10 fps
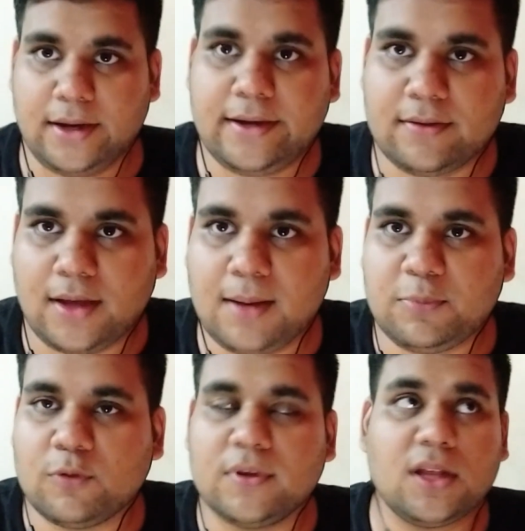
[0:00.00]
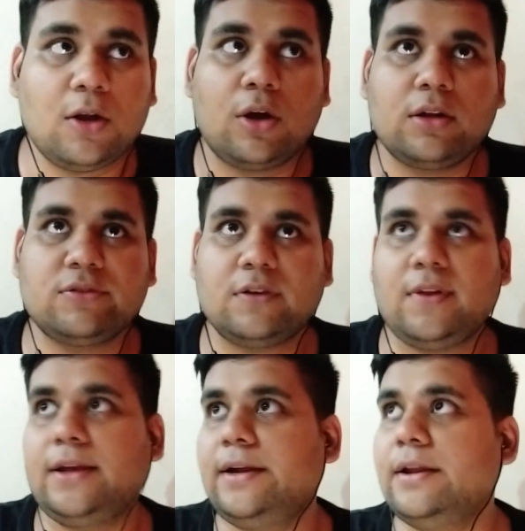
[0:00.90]
It helps you with a lot of stuff,
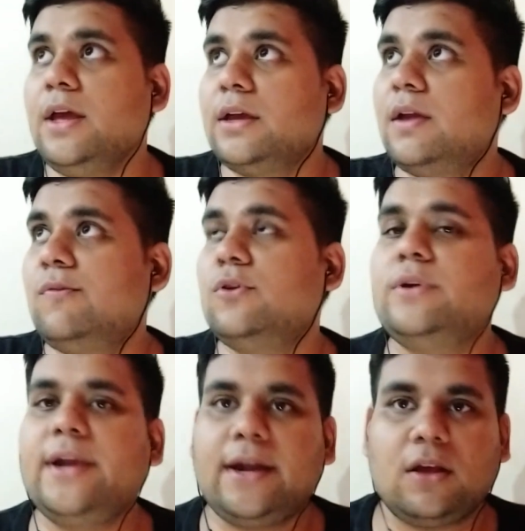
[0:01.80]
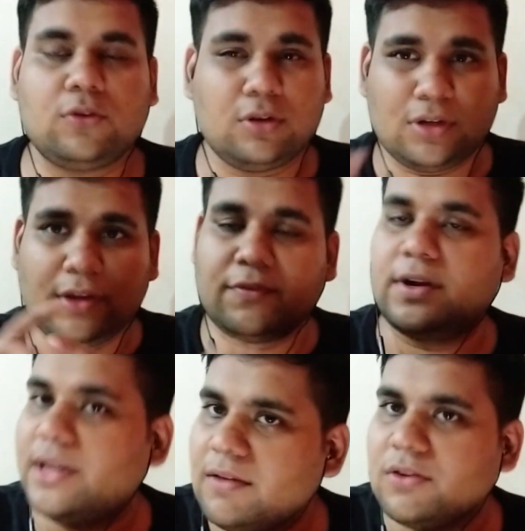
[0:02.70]
like it gives you data on
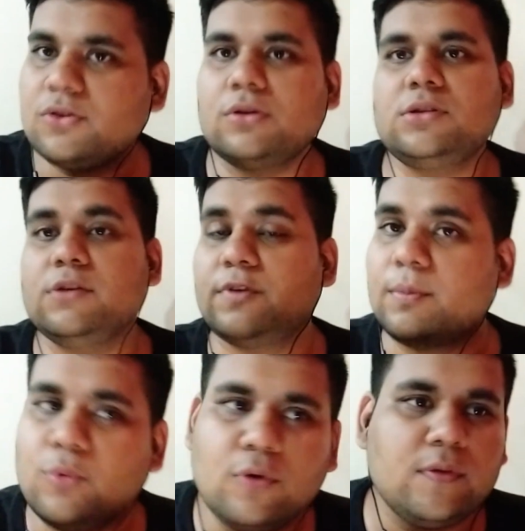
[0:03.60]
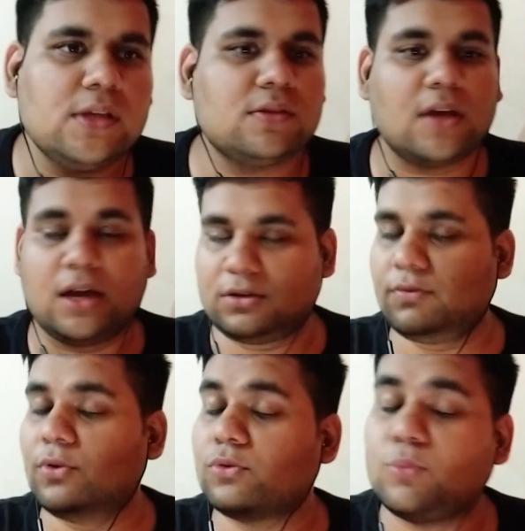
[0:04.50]
different TV shows, different movies, cast
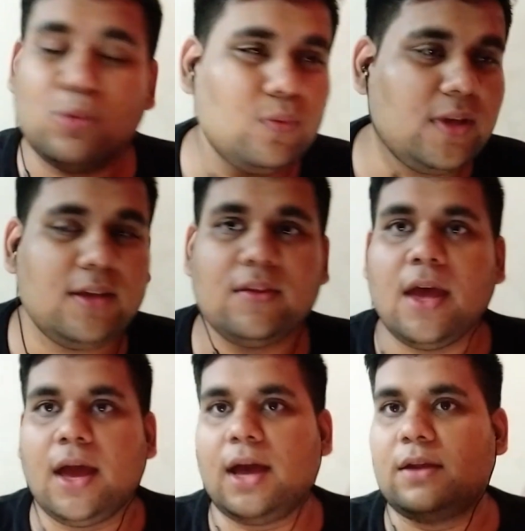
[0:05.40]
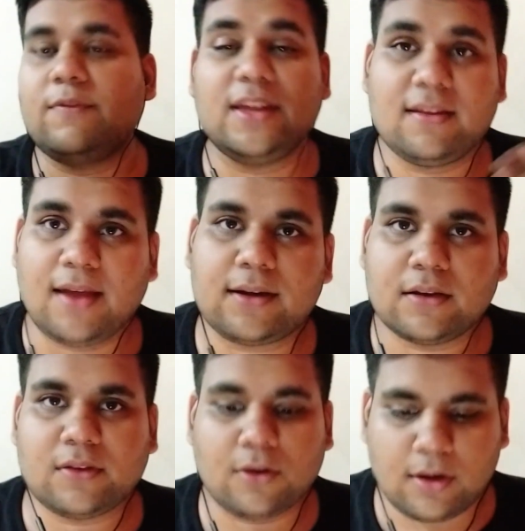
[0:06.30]
of those movies, and various
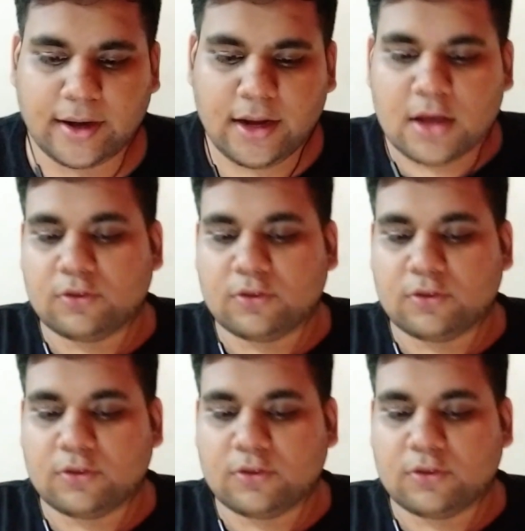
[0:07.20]
actors and all, right?